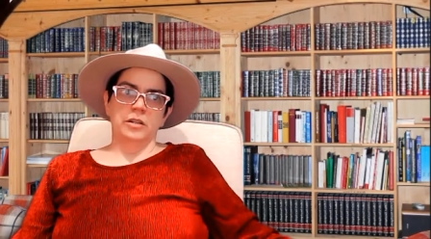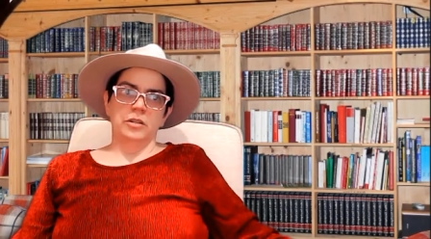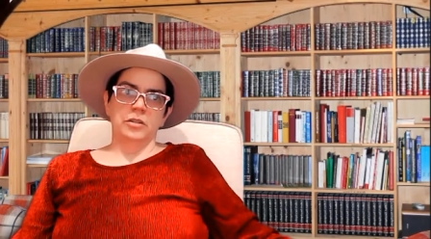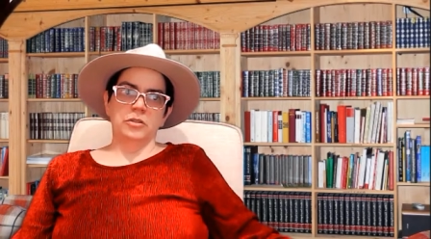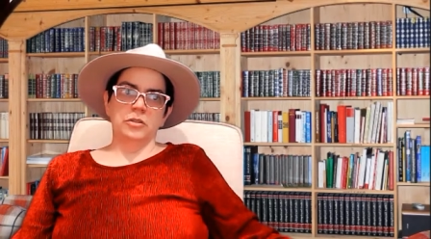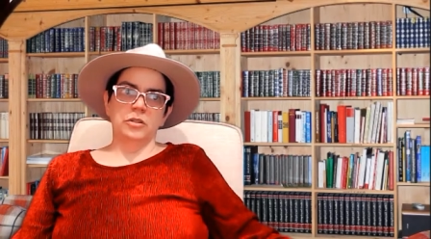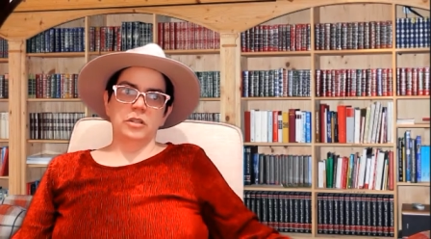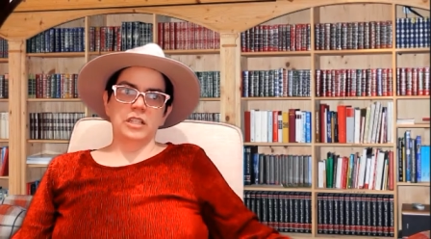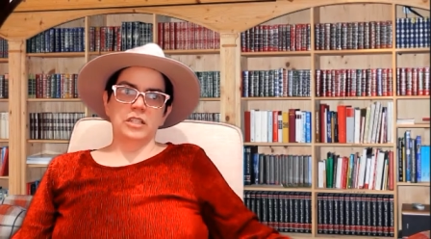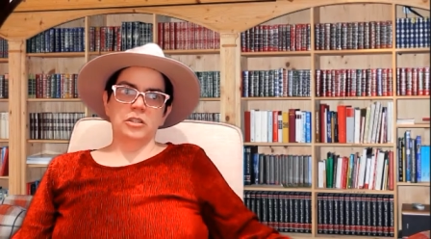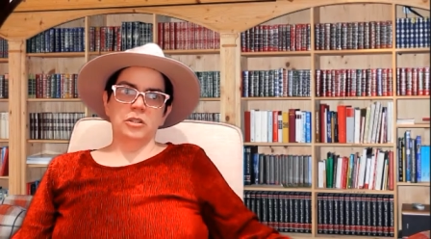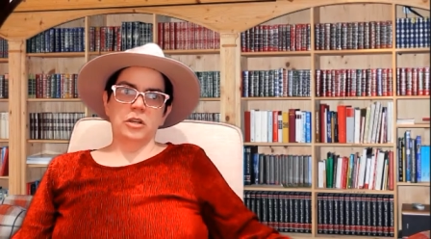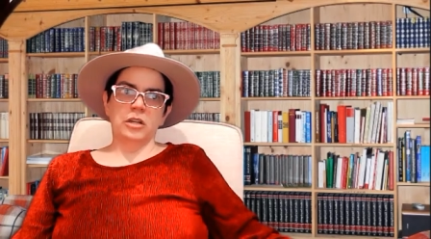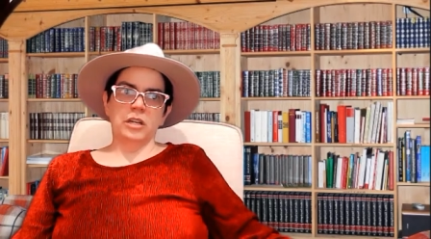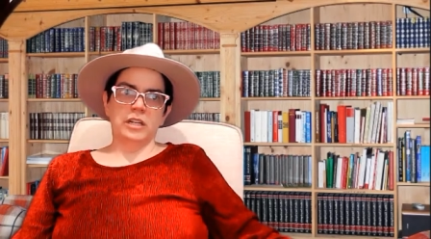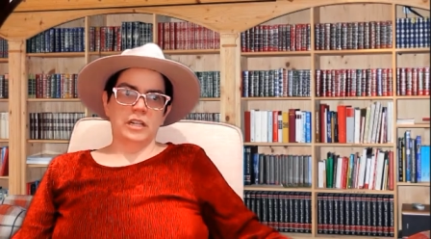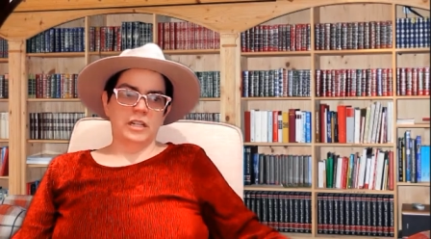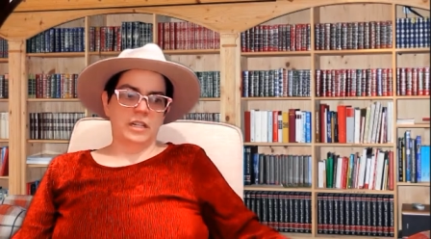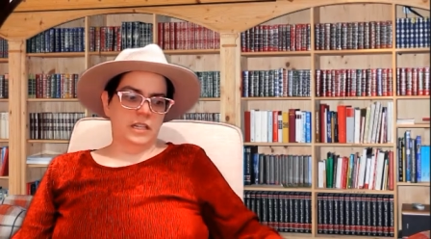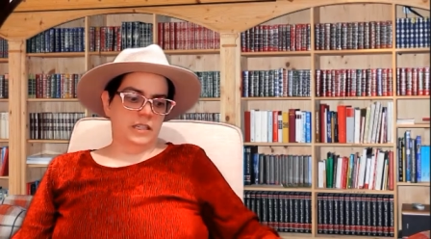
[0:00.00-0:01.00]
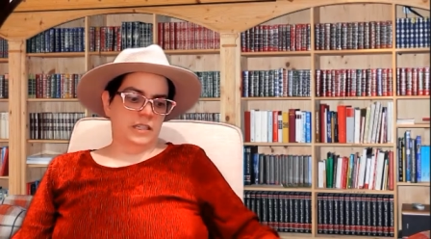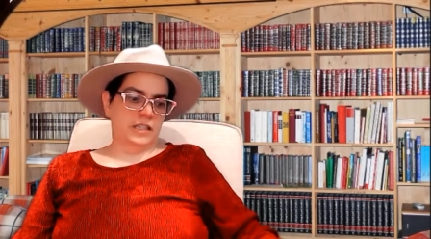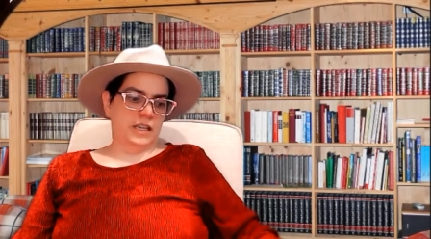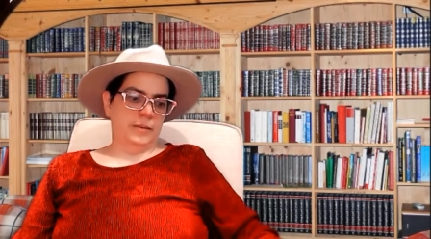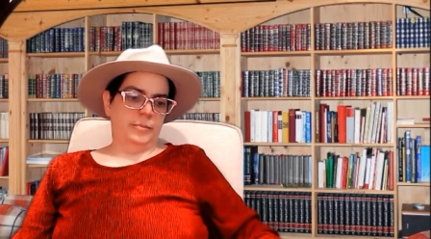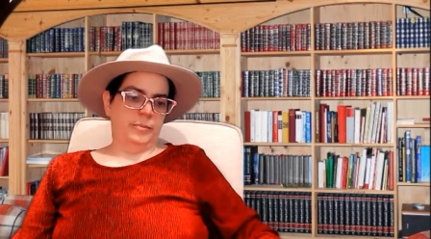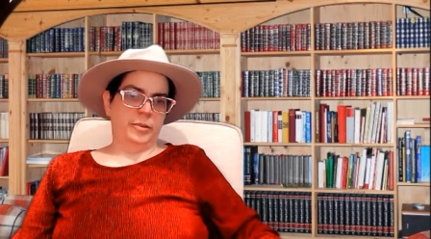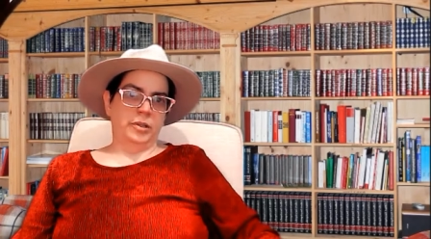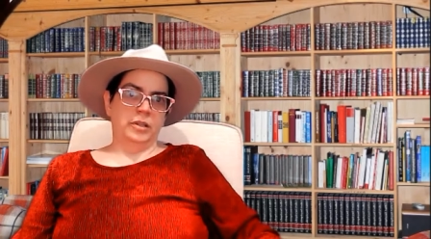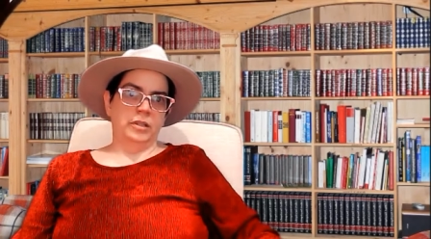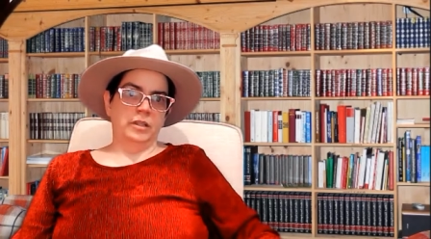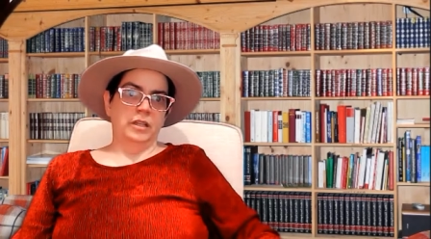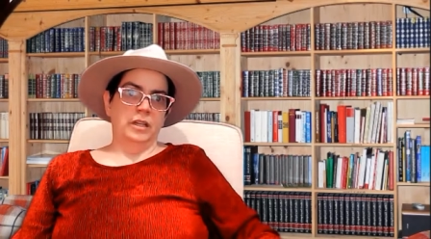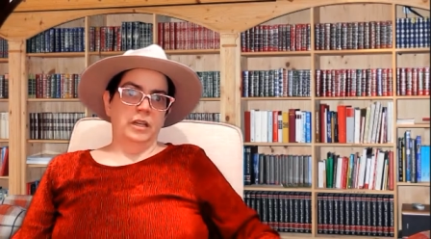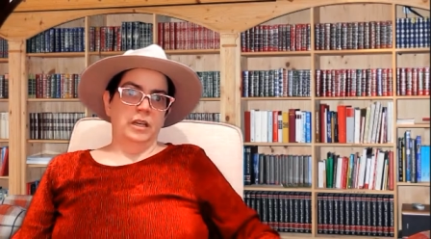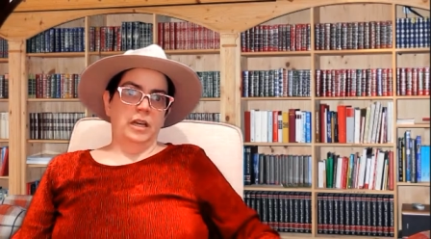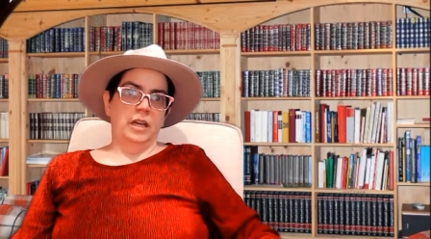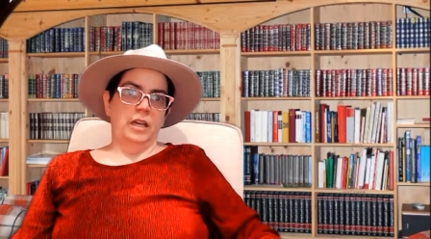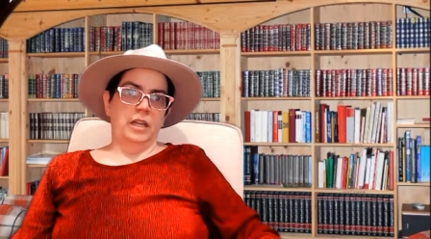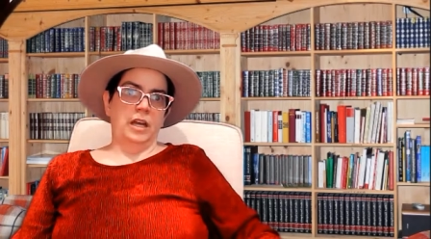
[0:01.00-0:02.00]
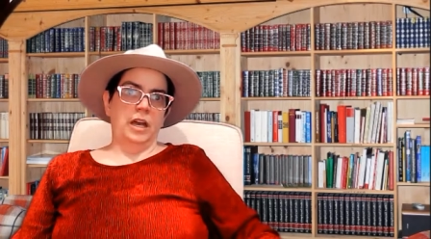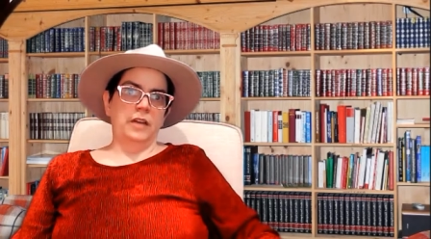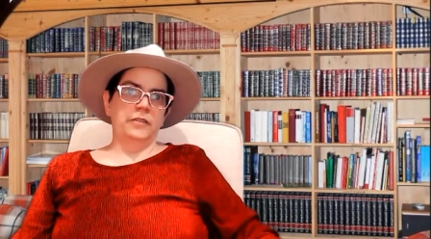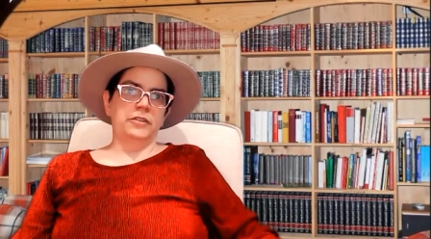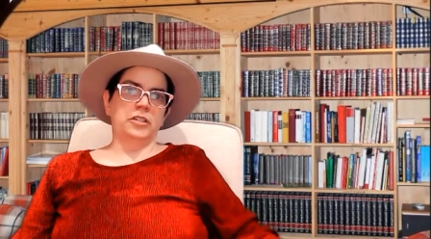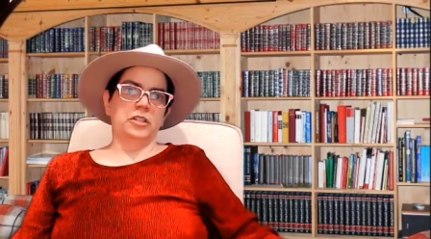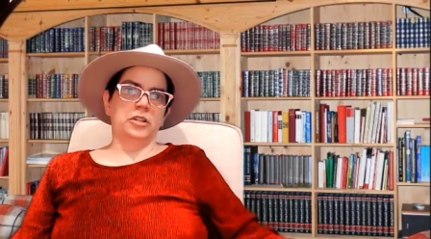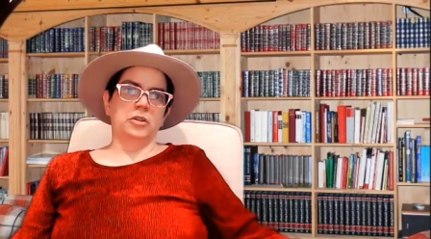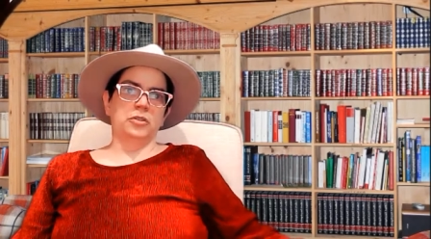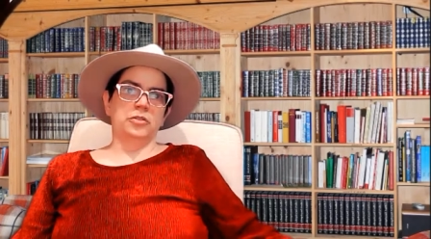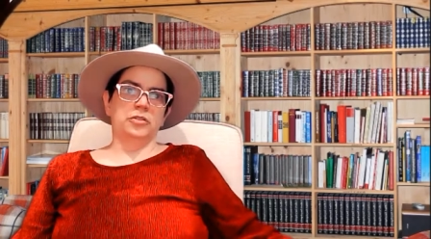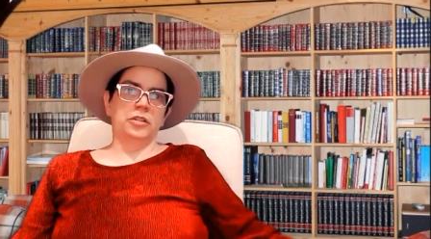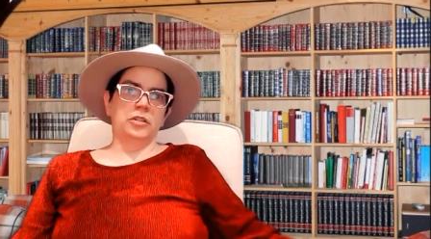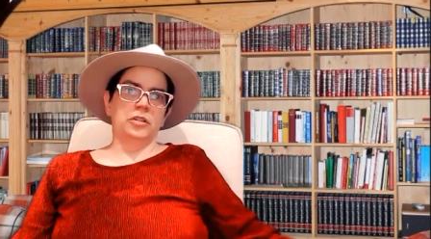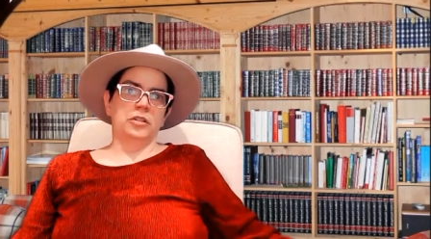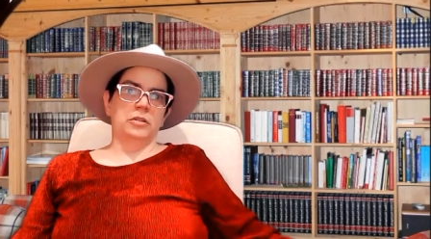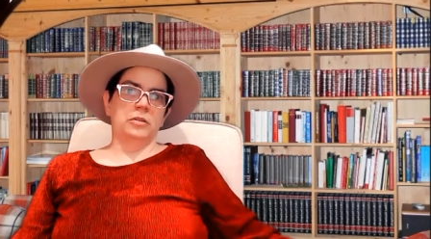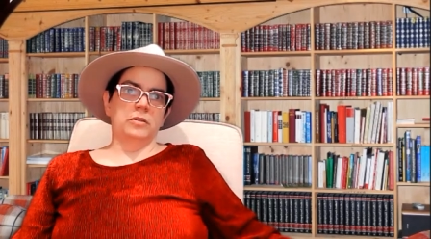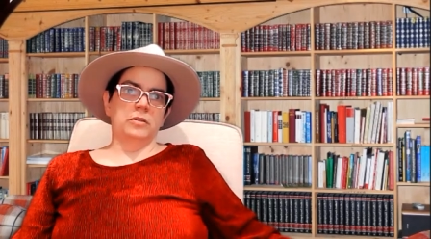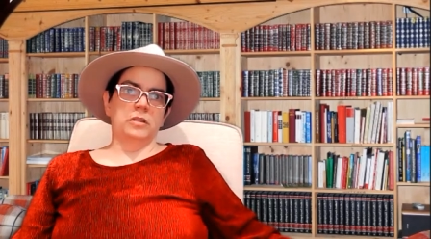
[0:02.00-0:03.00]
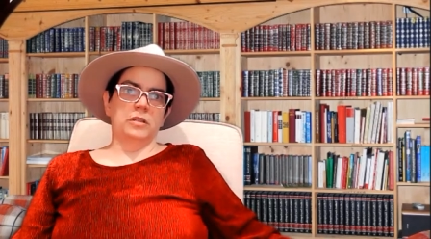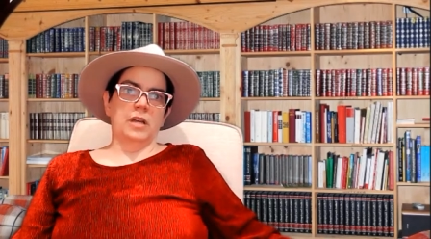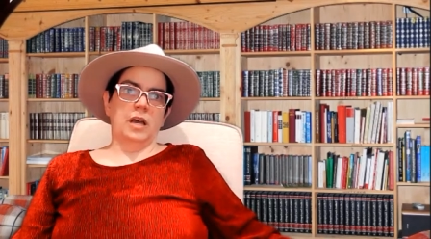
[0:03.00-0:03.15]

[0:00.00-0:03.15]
So let's look at an example. And I've chosen